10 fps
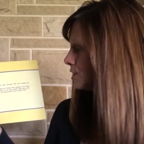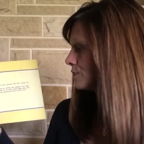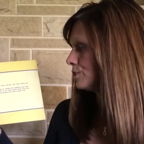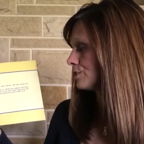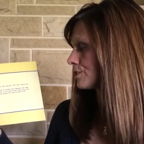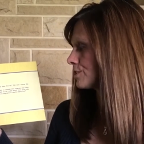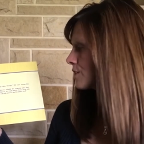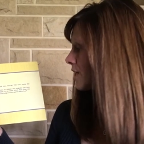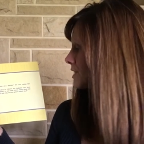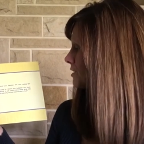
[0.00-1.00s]
You're
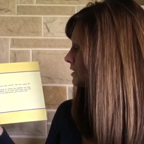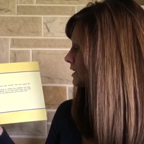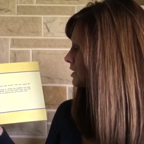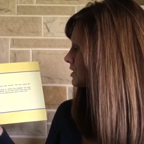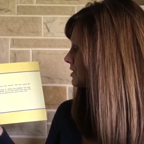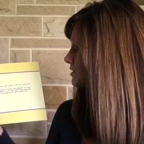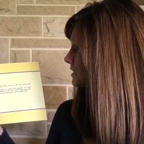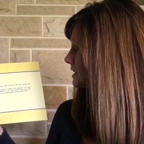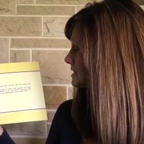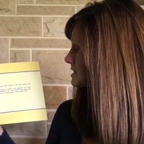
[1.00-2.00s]
not only
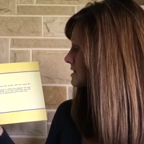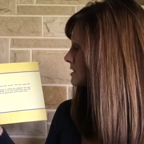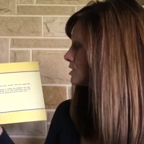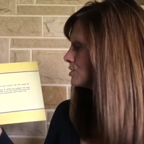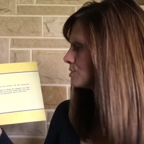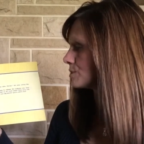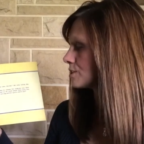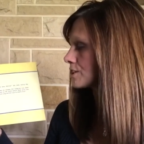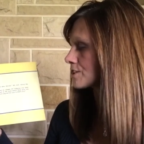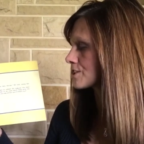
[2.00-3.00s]
curious,
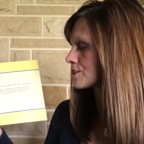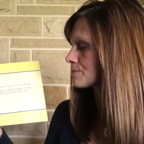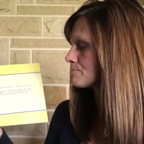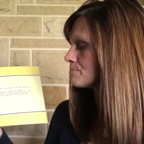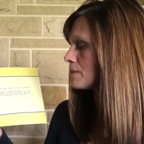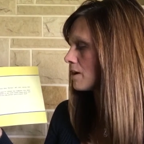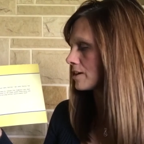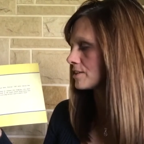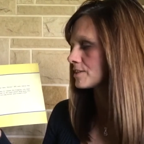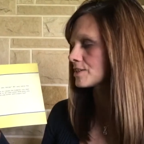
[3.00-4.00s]
you're
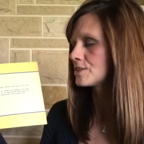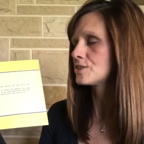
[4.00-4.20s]
smart